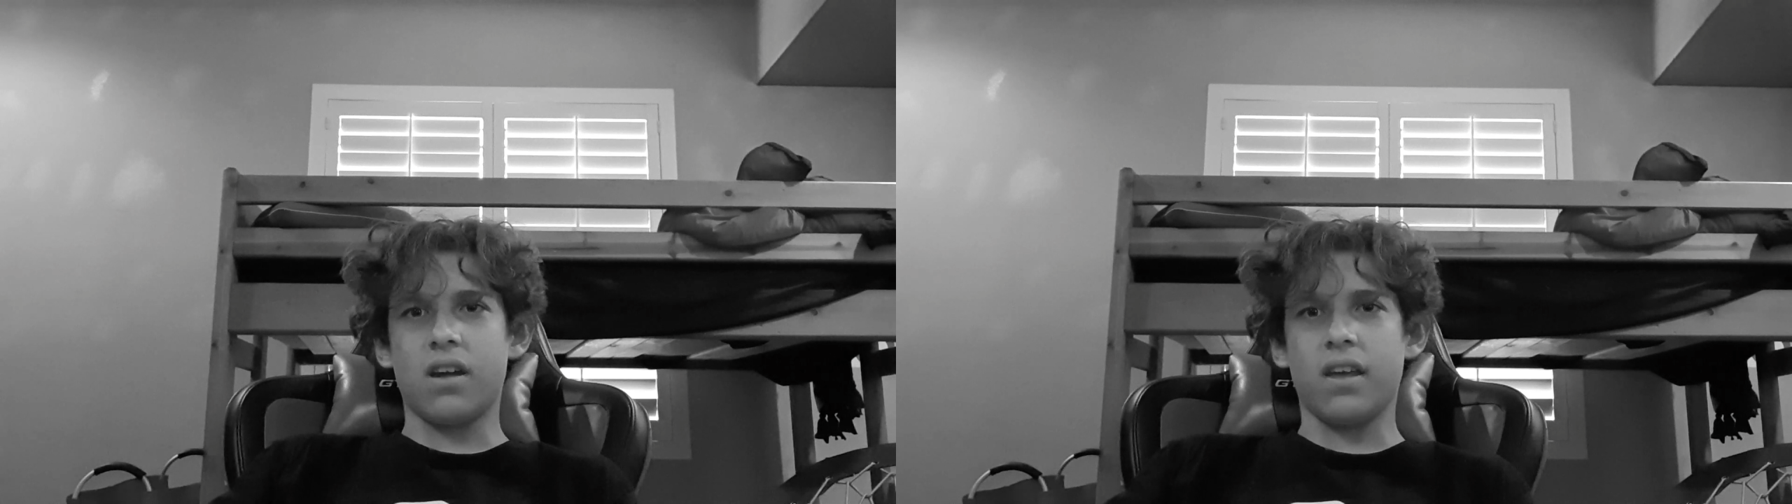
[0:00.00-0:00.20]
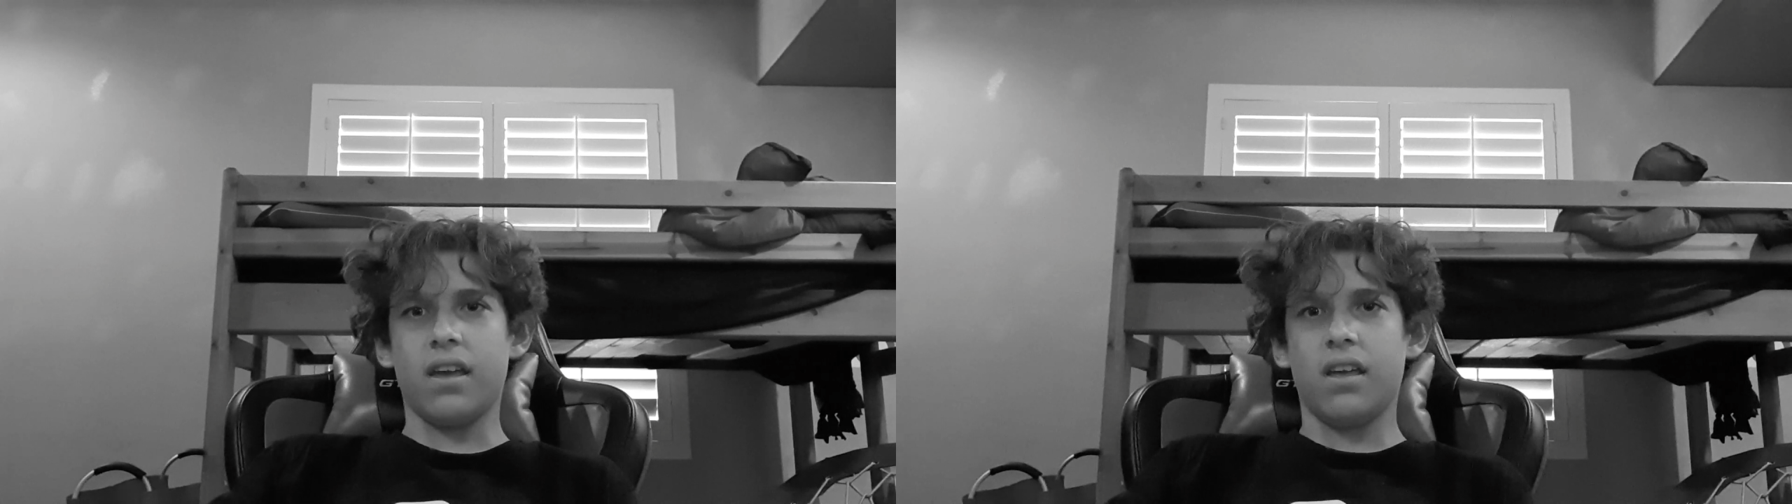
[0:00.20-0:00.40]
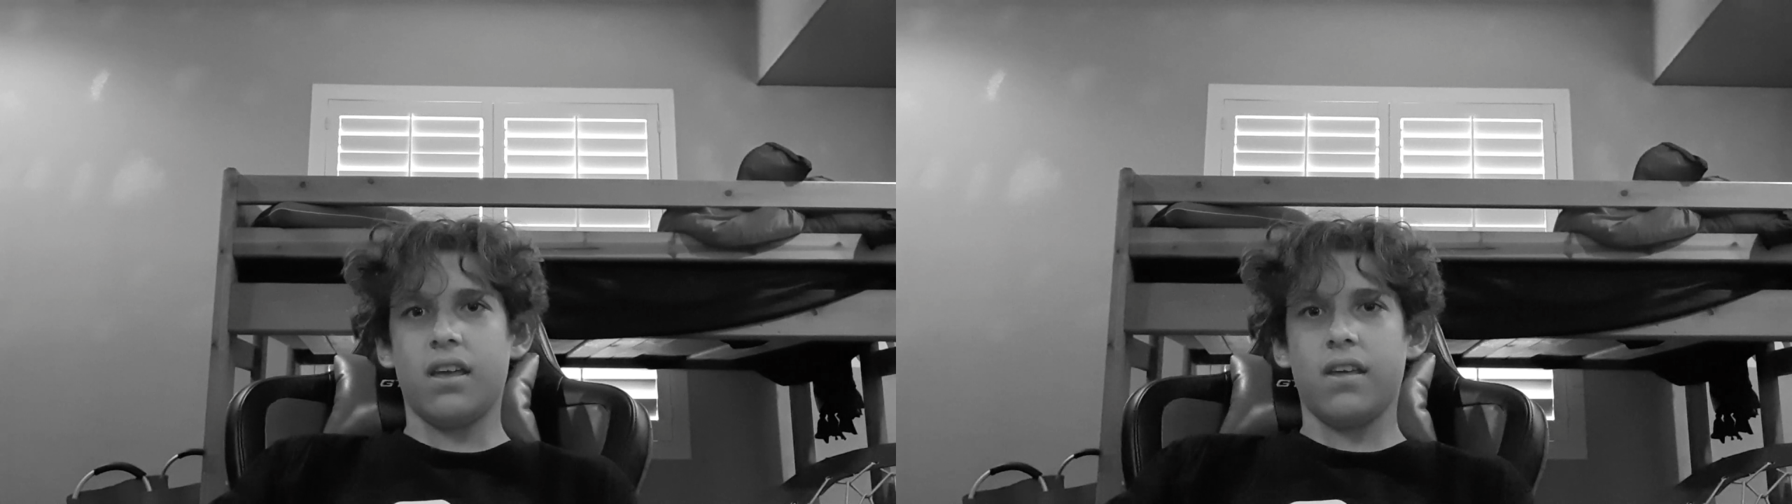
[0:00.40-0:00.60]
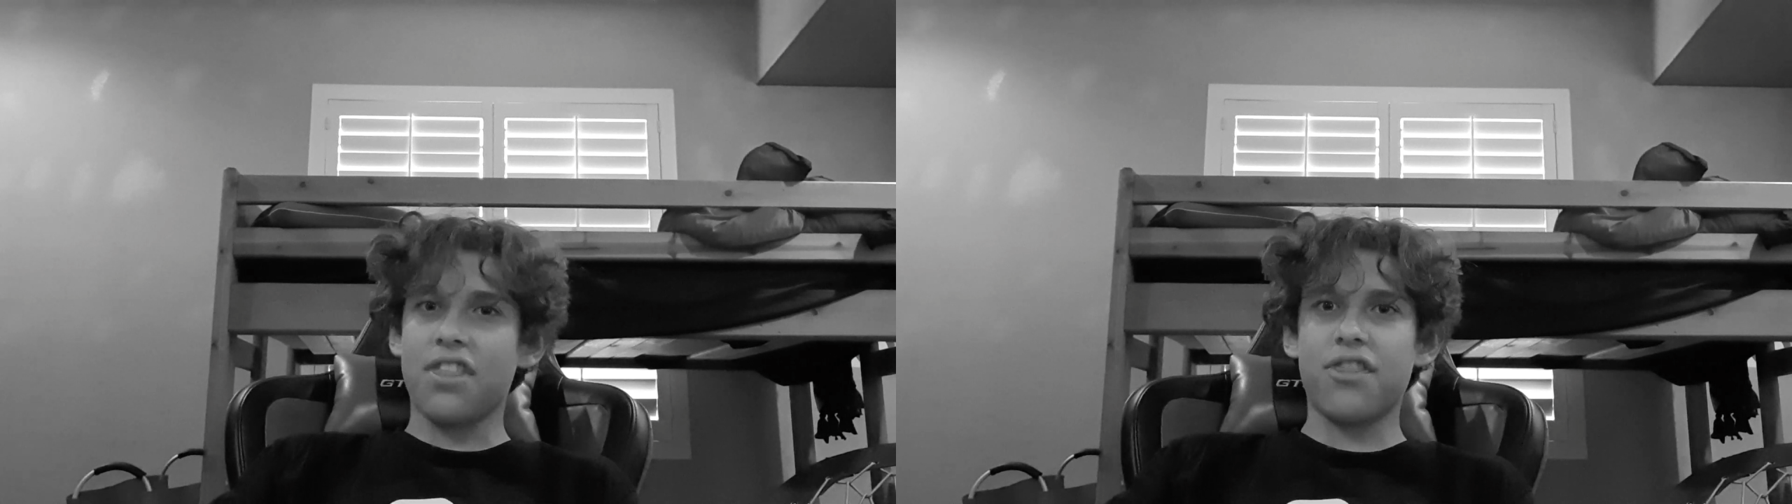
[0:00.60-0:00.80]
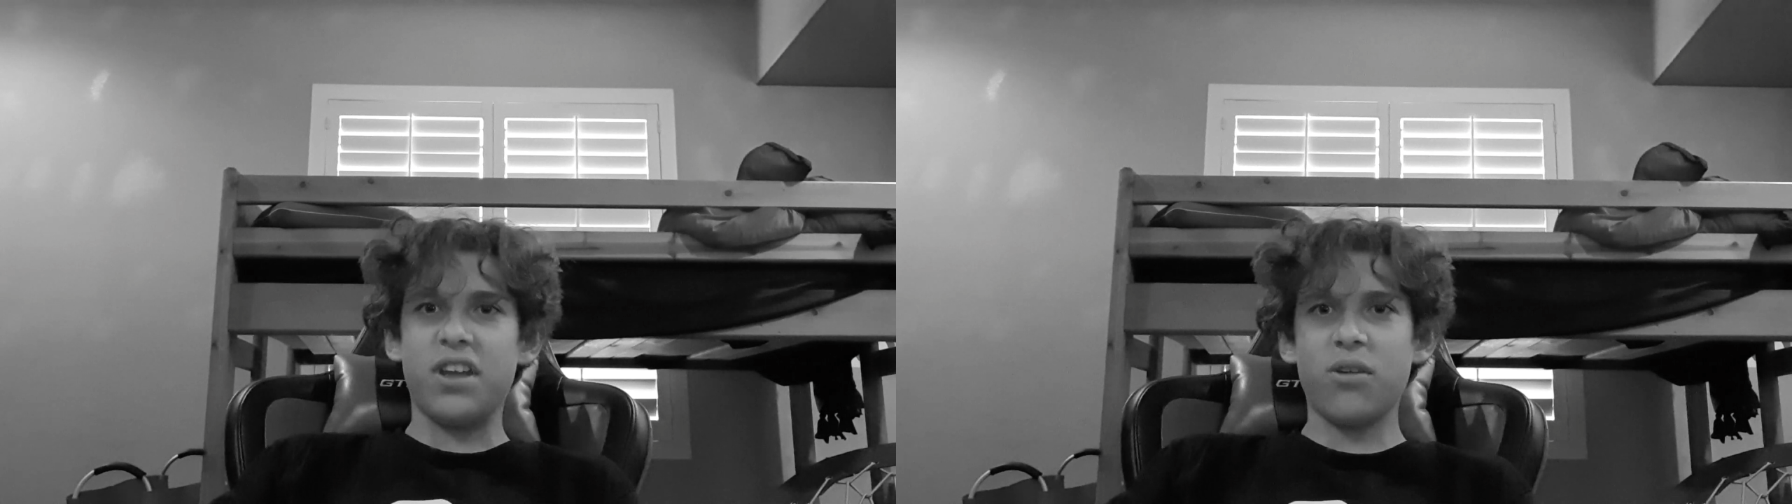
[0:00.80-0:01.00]
on it.
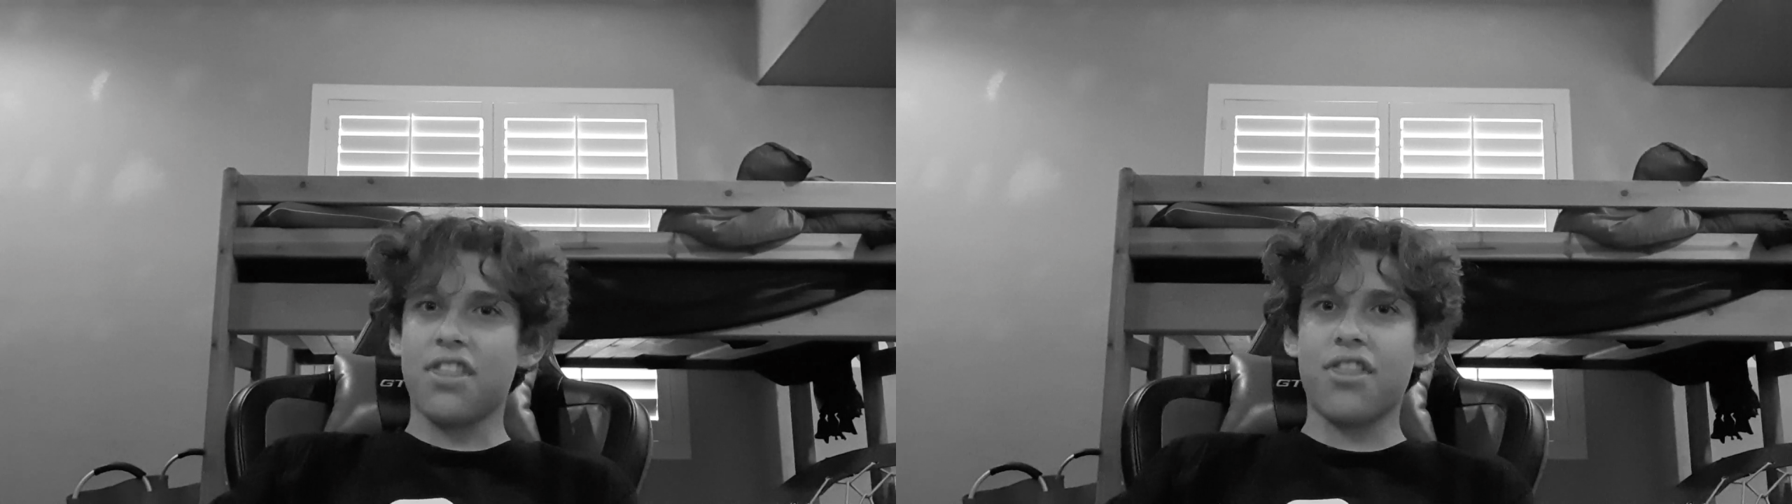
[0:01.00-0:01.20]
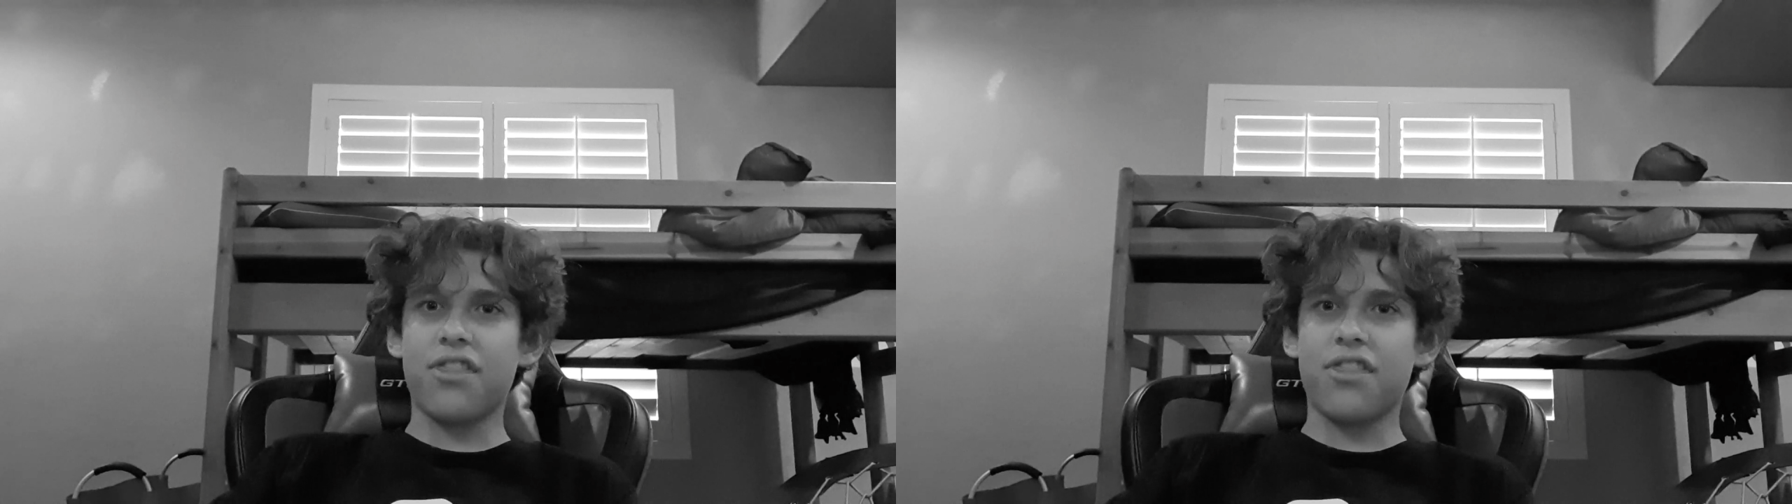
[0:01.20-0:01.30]
Theory.